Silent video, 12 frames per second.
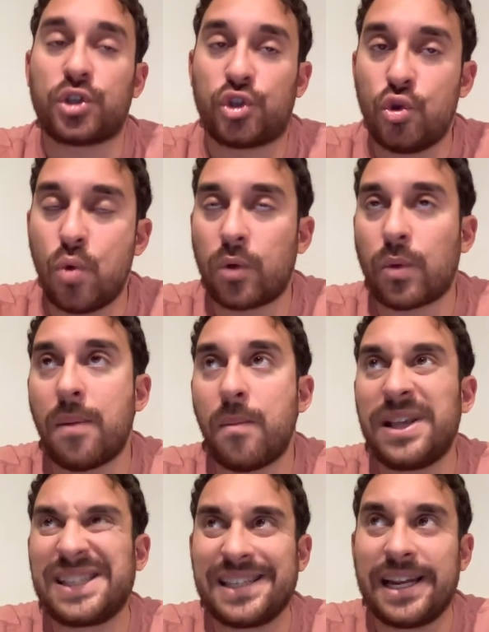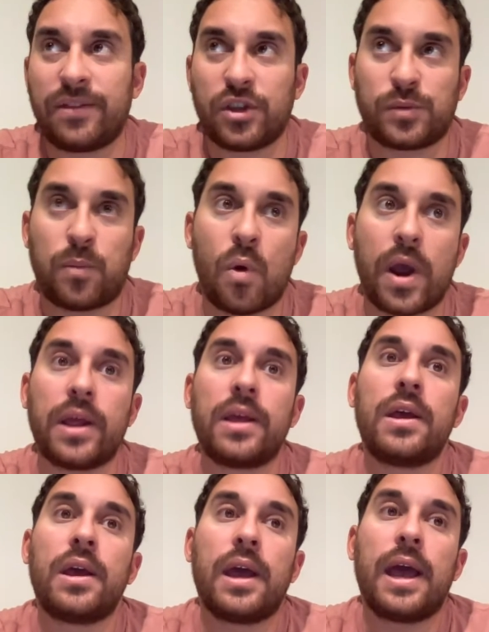So it's a 2-1 Red Wings lead at this
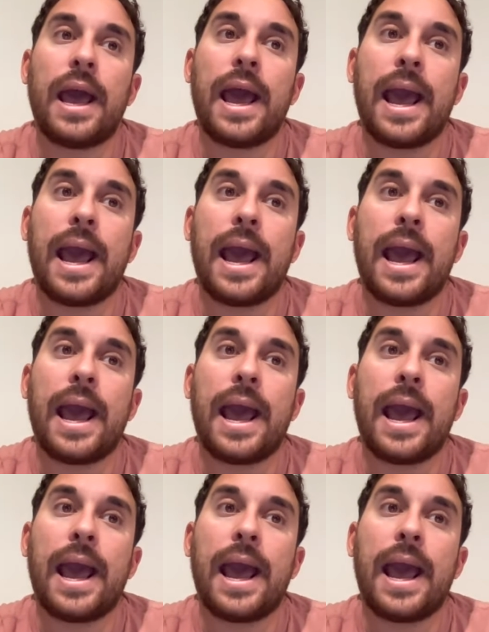point.